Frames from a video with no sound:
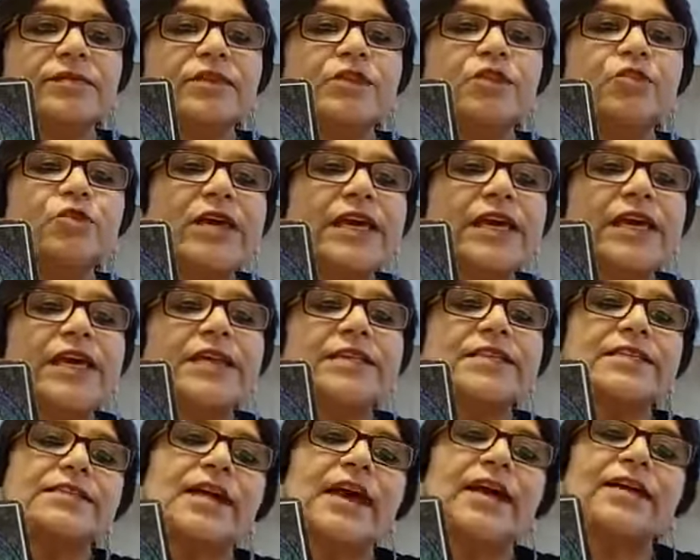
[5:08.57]
looking
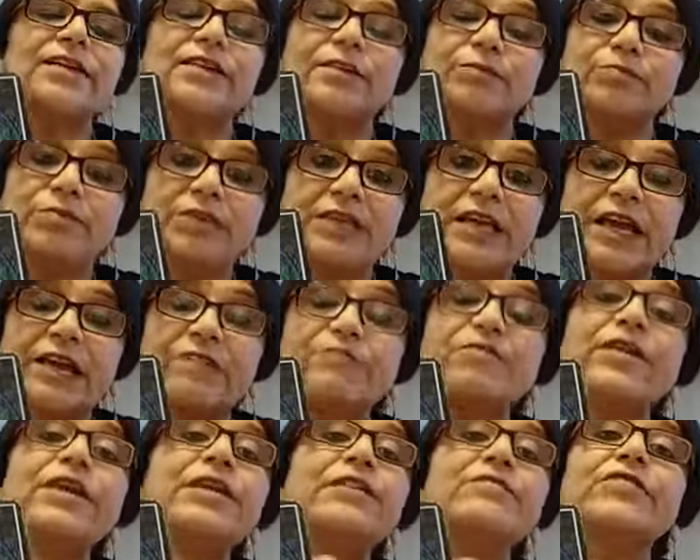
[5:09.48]
inside himself,
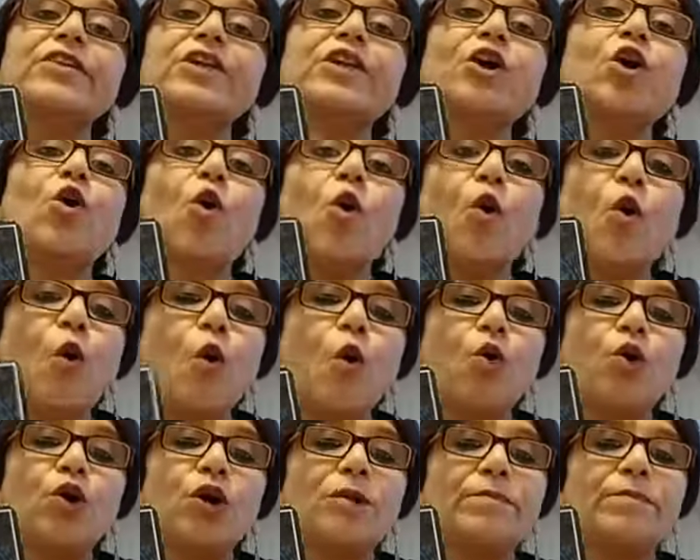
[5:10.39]
very, very
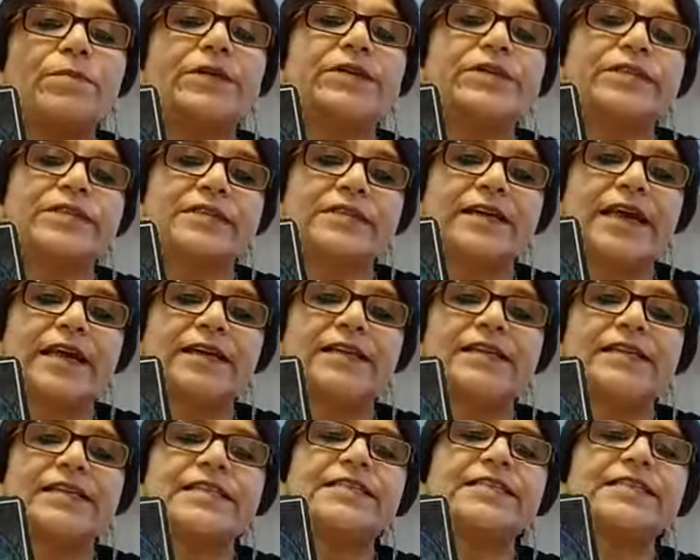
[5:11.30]
whole
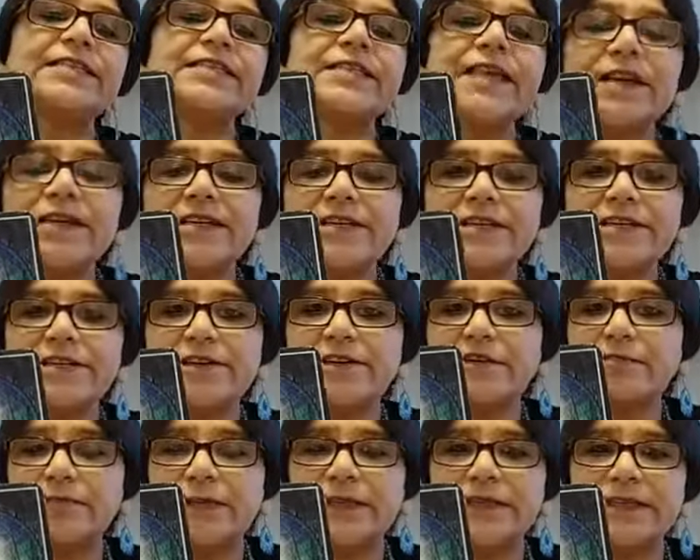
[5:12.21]
personality,
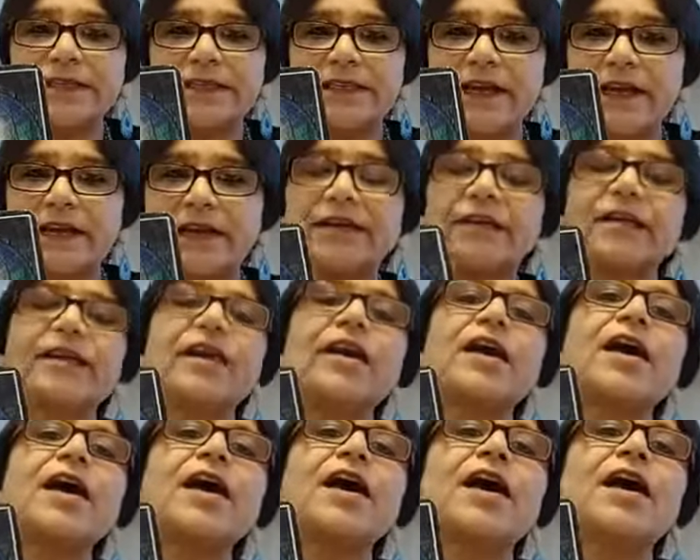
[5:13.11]
centered personality,
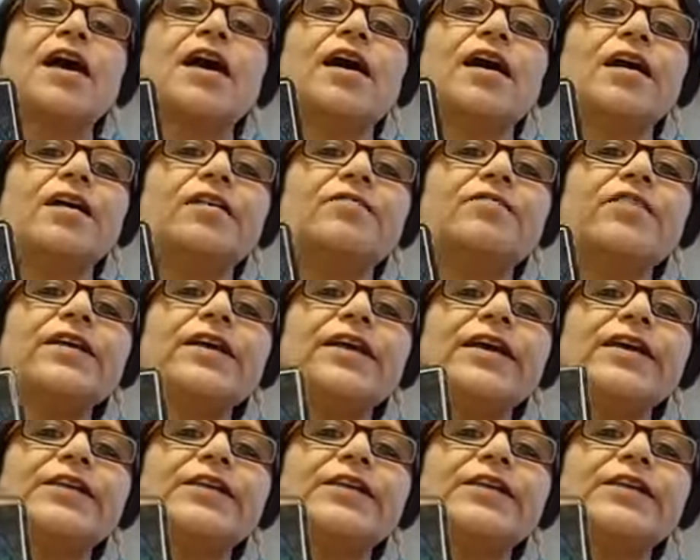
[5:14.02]
very